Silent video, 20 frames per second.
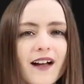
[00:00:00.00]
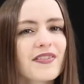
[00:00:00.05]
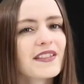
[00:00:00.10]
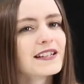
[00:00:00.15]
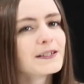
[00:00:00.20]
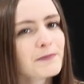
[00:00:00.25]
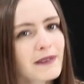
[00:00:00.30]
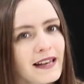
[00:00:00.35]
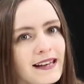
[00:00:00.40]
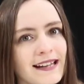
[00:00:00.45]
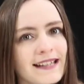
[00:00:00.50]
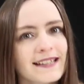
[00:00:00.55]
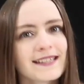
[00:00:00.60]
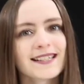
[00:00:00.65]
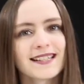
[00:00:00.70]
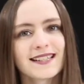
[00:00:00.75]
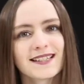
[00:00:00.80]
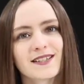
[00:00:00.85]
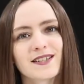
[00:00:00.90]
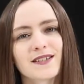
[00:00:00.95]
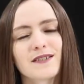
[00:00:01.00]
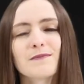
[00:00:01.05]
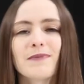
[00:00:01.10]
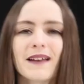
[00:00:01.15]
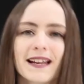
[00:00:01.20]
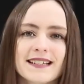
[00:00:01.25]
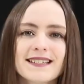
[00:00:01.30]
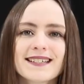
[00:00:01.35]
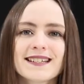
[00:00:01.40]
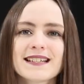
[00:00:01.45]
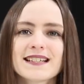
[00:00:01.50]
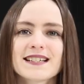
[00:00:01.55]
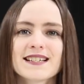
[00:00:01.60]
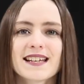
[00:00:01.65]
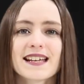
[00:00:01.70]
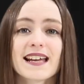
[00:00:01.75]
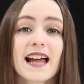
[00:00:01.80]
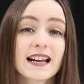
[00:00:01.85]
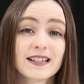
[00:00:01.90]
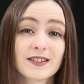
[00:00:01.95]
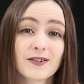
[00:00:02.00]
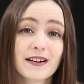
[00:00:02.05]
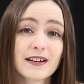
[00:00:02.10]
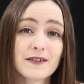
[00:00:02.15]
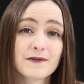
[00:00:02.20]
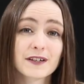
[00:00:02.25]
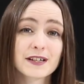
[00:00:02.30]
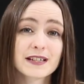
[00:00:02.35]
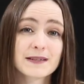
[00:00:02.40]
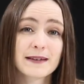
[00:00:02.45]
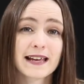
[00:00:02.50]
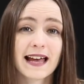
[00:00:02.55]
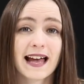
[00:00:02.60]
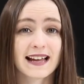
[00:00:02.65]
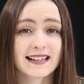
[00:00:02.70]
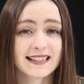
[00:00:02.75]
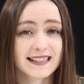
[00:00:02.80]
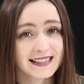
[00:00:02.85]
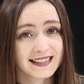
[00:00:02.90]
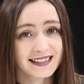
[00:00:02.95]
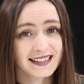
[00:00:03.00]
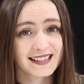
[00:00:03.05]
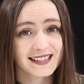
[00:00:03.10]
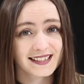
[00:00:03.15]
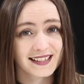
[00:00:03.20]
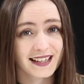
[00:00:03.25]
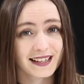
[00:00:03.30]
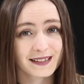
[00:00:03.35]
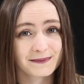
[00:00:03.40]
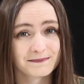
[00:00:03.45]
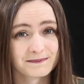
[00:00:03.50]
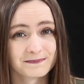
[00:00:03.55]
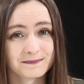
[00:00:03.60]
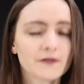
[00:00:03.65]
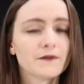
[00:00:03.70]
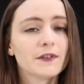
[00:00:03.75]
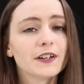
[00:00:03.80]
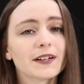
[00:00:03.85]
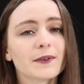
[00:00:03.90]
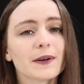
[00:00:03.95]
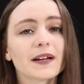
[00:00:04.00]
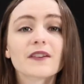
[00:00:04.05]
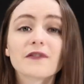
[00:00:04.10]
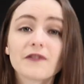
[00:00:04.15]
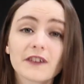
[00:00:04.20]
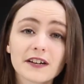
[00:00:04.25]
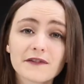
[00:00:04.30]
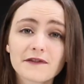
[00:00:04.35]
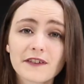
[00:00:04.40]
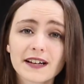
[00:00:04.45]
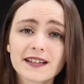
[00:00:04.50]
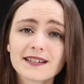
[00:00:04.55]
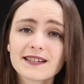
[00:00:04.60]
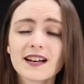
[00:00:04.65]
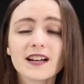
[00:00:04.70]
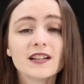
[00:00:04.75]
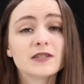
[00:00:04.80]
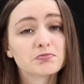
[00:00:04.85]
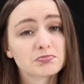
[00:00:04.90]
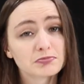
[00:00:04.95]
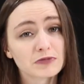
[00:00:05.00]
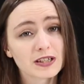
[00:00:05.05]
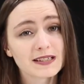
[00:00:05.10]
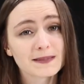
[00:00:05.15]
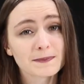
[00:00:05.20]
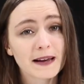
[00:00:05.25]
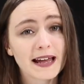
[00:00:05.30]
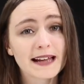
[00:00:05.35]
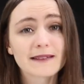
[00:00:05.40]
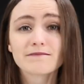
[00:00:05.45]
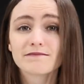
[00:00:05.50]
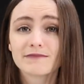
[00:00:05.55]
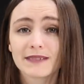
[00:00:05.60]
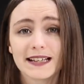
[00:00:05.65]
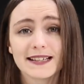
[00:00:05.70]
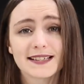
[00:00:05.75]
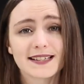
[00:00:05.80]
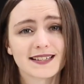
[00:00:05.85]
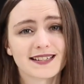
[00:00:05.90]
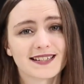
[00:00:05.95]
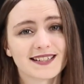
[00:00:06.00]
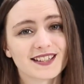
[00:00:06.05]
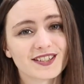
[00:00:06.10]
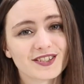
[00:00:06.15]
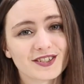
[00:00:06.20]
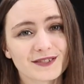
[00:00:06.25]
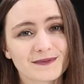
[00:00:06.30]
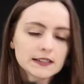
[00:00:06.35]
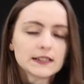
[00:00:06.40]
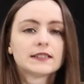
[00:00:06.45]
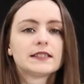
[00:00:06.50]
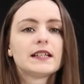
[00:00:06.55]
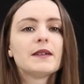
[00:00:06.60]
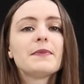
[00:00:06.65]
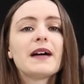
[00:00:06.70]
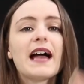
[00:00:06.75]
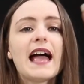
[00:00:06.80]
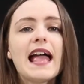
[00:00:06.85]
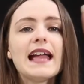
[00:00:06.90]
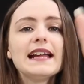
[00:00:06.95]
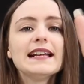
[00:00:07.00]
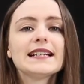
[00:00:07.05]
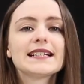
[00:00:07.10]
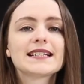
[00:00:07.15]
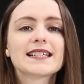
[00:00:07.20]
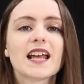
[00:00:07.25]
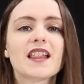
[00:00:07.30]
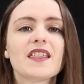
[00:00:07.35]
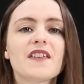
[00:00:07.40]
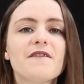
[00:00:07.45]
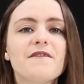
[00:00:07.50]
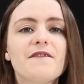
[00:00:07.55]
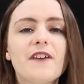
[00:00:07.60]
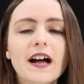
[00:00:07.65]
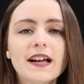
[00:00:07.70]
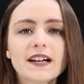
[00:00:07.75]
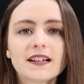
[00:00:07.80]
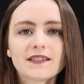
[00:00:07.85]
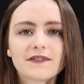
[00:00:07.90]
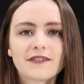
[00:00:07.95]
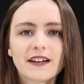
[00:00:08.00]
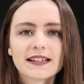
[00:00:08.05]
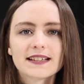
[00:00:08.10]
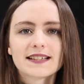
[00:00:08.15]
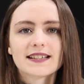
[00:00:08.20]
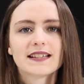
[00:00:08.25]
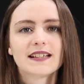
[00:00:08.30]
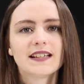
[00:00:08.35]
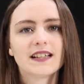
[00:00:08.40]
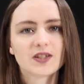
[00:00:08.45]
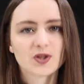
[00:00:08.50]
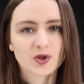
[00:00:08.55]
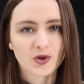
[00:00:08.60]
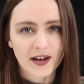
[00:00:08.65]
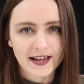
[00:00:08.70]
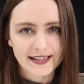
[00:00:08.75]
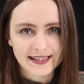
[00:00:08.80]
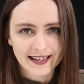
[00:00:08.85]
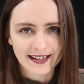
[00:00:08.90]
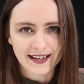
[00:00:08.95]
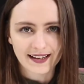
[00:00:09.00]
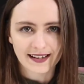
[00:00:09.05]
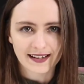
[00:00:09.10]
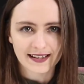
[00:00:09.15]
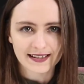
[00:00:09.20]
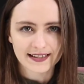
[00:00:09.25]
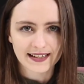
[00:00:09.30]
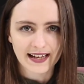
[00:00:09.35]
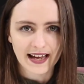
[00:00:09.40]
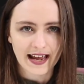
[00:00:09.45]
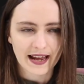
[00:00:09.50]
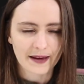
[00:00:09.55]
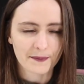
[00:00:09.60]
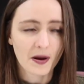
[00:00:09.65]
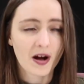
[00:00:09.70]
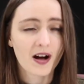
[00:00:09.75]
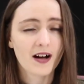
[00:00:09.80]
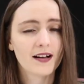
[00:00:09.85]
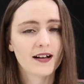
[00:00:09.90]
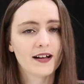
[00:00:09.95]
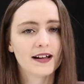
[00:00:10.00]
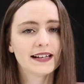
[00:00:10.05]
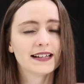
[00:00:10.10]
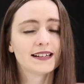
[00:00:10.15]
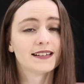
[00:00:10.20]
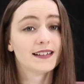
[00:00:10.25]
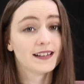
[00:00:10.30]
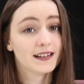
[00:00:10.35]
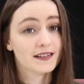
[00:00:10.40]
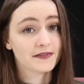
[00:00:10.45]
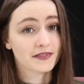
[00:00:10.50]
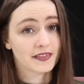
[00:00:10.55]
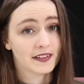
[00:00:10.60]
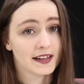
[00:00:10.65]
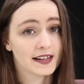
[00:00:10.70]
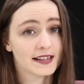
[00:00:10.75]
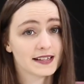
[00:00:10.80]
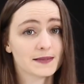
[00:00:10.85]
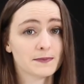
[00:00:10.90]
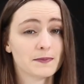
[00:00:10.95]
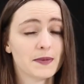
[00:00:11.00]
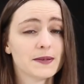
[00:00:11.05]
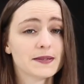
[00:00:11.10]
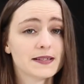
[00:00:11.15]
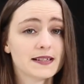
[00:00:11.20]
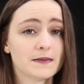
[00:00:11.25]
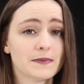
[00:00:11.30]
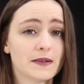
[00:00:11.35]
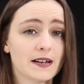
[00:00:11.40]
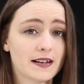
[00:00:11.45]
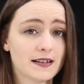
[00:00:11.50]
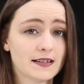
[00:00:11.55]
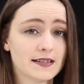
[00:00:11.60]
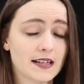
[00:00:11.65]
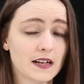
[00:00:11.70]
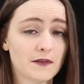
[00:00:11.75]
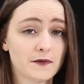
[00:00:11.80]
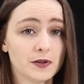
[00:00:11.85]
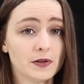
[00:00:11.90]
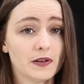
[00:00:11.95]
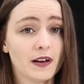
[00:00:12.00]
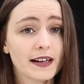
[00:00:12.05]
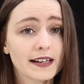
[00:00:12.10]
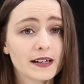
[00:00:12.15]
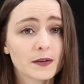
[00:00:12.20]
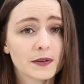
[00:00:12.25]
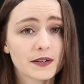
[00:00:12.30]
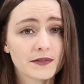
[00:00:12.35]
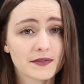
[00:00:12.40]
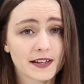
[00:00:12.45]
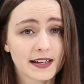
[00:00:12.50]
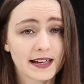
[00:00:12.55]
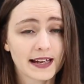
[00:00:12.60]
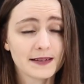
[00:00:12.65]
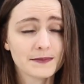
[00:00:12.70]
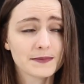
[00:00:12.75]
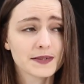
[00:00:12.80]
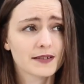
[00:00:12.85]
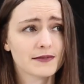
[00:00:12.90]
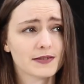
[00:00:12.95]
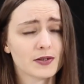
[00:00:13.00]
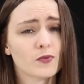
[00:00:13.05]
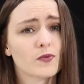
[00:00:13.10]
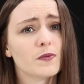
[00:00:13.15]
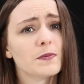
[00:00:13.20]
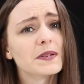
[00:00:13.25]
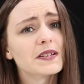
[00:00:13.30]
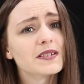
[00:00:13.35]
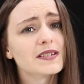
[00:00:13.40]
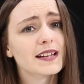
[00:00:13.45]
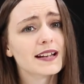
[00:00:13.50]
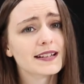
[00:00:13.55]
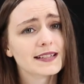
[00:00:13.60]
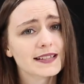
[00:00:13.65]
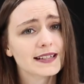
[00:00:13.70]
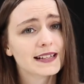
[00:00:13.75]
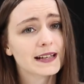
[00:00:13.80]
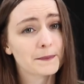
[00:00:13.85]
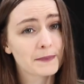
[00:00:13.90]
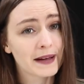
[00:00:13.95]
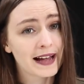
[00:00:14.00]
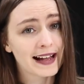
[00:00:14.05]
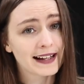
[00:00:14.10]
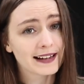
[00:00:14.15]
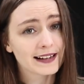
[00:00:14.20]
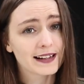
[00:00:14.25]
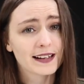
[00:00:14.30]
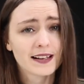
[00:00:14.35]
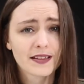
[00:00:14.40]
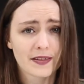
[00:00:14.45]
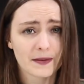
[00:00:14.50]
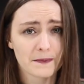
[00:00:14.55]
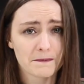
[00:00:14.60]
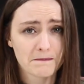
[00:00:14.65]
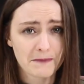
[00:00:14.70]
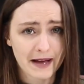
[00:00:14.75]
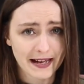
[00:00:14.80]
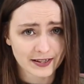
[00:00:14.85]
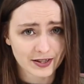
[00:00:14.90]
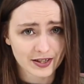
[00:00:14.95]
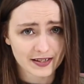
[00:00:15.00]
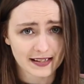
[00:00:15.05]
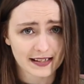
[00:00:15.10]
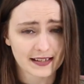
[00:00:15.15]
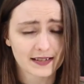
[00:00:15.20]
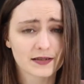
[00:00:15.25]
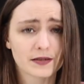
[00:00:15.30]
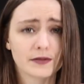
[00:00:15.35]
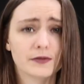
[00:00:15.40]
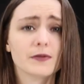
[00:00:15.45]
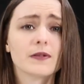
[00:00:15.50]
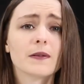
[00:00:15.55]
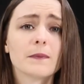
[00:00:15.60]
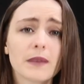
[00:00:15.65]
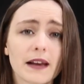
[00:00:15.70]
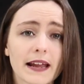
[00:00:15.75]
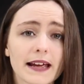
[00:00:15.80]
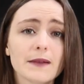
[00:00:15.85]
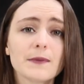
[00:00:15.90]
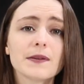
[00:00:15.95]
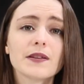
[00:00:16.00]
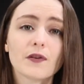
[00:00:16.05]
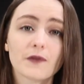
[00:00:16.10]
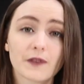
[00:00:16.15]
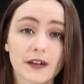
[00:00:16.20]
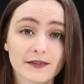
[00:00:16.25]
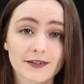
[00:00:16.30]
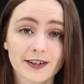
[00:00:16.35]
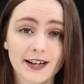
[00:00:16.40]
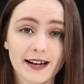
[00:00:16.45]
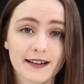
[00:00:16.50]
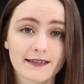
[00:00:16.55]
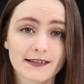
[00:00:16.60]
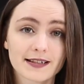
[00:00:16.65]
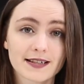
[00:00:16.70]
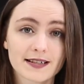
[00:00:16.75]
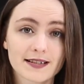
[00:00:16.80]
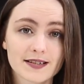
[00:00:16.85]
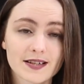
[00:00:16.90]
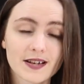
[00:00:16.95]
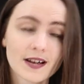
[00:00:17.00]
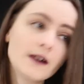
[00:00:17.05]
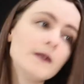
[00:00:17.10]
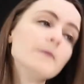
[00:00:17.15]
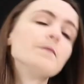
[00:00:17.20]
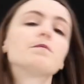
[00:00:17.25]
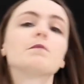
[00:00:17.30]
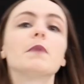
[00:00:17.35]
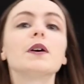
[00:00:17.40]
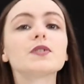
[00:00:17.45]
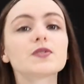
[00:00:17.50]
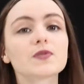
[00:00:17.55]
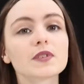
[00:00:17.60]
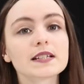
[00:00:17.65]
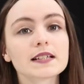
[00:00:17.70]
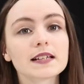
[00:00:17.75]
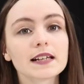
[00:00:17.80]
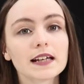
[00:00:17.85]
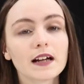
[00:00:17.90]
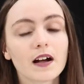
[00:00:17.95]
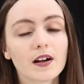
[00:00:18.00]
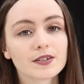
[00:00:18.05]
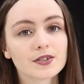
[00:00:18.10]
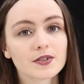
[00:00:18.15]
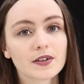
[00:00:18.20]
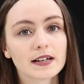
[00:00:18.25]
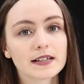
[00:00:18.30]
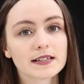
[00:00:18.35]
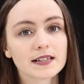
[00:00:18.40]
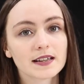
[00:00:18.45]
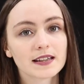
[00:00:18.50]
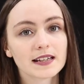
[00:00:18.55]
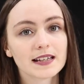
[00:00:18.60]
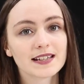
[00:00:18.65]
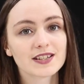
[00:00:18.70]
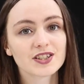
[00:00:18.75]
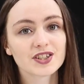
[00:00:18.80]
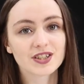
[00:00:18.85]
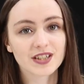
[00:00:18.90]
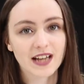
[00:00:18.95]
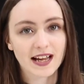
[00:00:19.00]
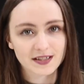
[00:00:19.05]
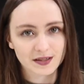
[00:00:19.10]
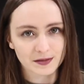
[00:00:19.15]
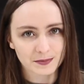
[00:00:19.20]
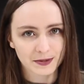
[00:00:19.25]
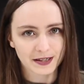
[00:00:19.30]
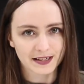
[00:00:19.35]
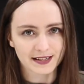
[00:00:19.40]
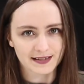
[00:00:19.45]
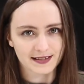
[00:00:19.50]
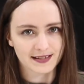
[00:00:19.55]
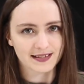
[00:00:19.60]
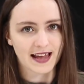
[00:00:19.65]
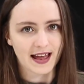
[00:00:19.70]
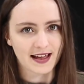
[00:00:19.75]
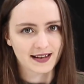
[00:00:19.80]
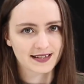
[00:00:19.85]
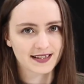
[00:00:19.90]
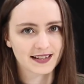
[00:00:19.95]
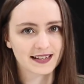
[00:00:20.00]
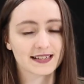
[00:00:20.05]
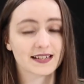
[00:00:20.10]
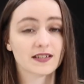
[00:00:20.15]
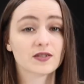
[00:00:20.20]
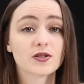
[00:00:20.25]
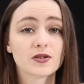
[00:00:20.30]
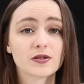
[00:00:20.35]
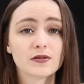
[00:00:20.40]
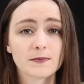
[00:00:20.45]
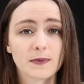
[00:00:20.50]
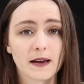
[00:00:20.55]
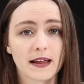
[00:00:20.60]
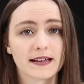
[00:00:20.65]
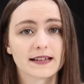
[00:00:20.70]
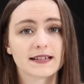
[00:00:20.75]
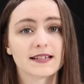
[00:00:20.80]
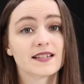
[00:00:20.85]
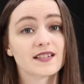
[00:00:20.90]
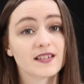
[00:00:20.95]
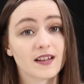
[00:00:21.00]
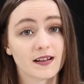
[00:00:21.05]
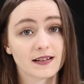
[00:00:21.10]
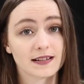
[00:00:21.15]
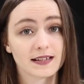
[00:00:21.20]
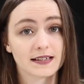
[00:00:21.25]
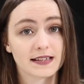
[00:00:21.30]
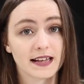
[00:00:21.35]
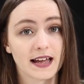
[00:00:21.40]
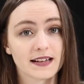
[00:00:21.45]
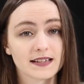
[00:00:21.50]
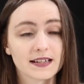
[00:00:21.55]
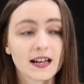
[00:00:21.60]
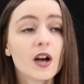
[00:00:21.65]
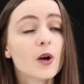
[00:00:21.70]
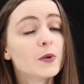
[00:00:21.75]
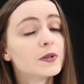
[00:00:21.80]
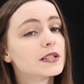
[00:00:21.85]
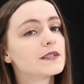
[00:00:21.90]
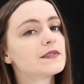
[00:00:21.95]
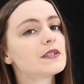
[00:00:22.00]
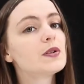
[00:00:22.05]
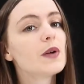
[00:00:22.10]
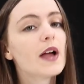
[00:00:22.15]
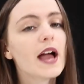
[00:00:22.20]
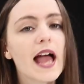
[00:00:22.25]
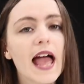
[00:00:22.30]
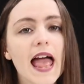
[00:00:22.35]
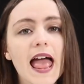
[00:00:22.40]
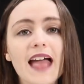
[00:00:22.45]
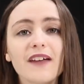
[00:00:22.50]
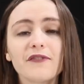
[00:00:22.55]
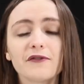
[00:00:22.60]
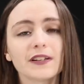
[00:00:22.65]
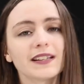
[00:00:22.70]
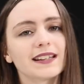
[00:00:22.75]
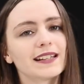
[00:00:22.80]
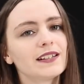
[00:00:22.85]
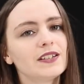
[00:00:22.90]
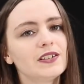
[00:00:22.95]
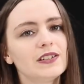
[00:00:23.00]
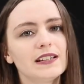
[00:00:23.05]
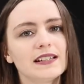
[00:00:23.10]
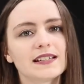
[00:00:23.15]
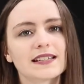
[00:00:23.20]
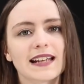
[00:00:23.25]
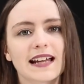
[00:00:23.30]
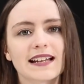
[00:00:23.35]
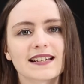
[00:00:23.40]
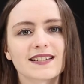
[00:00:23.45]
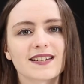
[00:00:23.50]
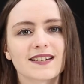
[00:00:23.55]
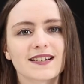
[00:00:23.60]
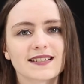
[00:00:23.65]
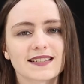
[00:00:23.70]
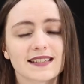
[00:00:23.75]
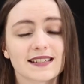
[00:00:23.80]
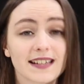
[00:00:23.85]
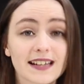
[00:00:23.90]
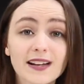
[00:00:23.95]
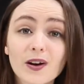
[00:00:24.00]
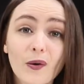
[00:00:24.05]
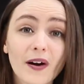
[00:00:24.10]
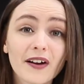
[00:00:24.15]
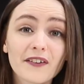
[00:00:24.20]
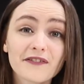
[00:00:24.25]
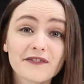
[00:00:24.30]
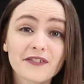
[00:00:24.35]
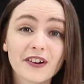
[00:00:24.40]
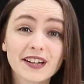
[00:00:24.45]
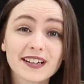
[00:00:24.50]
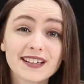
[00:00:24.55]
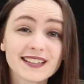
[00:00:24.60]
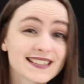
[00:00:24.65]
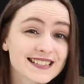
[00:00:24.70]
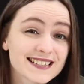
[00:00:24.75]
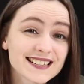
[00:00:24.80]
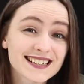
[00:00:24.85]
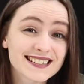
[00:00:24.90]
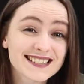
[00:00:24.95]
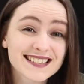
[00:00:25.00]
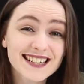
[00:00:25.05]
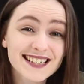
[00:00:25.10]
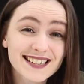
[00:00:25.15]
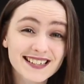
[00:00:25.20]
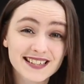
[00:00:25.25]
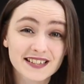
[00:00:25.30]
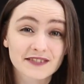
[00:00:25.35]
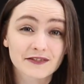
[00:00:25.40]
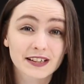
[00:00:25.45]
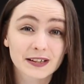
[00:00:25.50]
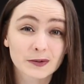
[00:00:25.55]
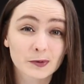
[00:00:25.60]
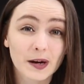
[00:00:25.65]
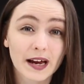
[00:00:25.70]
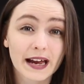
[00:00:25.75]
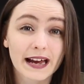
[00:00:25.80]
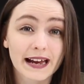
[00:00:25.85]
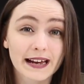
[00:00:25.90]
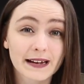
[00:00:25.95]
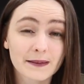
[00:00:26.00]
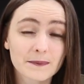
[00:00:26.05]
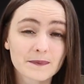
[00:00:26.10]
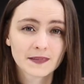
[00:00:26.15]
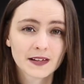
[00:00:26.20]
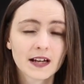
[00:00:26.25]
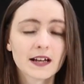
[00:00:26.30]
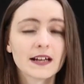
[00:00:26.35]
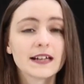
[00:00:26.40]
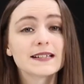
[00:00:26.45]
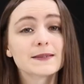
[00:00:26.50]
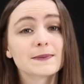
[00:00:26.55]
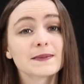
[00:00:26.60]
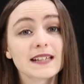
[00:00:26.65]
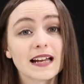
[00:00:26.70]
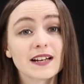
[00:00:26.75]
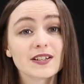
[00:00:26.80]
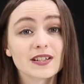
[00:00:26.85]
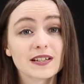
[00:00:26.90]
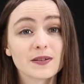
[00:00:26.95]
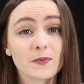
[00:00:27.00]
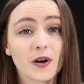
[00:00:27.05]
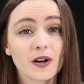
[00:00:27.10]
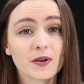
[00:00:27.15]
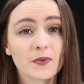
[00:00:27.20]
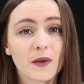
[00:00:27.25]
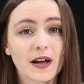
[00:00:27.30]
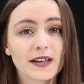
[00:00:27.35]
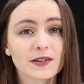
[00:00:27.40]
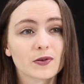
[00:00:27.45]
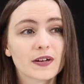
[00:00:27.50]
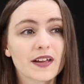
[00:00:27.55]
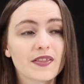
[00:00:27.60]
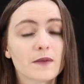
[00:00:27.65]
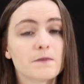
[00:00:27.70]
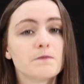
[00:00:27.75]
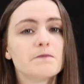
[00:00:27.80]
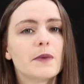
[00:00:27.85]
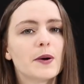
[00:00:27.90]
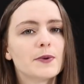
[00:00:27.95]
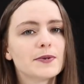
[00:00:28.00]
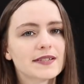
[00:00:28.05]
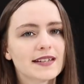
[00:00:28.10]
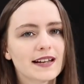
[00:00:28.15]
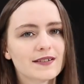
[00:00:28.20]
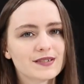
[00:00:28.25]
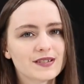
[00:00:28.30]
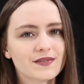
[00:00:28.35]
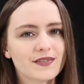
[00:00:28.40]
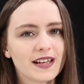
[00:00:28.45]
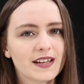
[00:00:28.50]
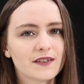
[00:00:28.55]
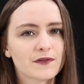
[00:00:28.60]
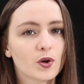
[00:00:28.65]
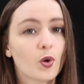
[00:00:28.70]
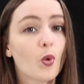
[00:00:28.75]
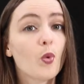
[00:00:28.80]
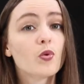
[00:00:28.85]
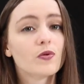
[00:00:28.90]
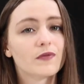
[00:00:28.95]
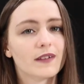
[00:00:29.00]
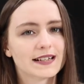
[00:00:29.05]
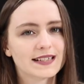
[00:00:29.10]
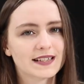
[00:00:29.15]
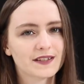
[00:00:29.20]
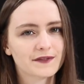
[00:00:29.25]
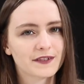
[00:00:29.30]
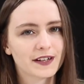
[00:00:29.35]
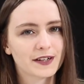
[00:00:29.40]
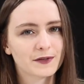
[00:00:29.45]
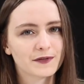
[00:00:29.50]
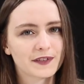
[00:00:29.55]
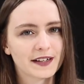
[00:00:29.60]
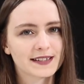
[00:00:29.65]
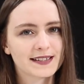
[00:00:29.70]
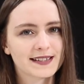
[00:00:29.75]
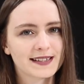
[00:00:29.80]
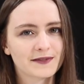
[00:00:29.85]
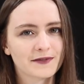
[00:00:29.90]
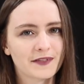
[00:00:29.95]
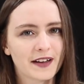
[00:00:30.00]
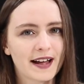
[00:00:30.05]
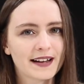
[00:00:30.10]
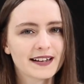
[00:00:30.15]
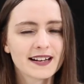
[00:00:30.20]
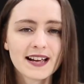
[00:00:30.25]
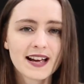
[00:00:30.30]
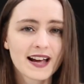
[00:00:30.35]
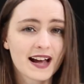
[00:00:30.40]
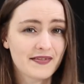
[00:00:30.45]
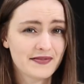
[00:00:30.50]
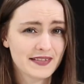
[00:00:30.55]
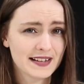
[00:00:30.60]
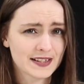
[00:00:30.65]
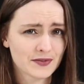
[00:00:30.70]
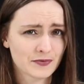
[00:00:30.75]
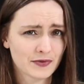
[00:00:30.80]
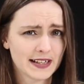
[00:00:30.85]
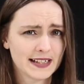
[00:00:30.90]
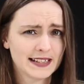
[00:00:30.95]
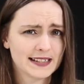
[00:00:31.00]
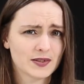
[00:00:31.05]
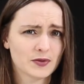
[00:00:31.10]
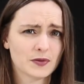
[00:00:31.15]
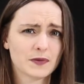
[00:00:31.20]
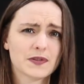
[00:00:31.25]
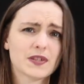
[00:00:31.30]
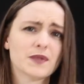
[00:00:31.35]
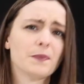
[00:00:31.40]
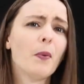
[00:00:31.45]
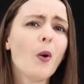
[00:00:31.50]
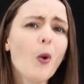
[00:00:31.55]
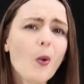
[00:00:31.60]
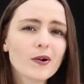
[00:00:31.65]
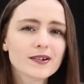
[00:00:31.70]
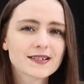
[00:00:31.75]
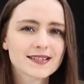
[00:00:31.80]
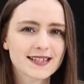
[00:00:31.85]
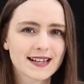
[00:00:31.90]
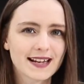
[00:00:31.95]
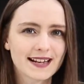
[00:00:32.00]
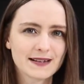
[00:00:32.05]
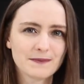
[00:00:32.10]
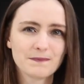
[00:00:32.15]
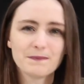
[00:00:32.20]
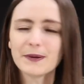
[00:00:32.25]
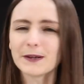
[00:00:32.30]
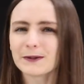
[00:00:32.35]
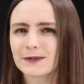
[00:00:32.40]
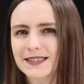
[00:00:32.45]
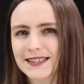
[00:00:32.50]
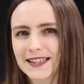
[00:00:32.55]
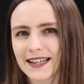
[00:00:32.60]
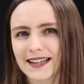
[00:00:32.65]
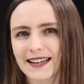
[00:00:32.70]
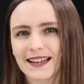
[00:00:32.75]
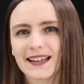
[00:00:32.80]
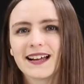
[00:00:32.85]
There's plenty to do, plenty to see, and great fun to be had in this game. Very quick, very fun, good to play, easy to teach. Number 8, the Final Fantasy trading card game. I love this, mostly because if you like one of the games, there is almost certainly a pack that matches it, so you can play with your favourite characters. Most recently, I tried the Shadowbringers set as a 2-player starter set, which gives you everything you need to get started in quite a fun and addictive little game. It's potentially one where you'll get the most out of it if you're already a Final Fantasy fan, and this really sort of supports it and builds it,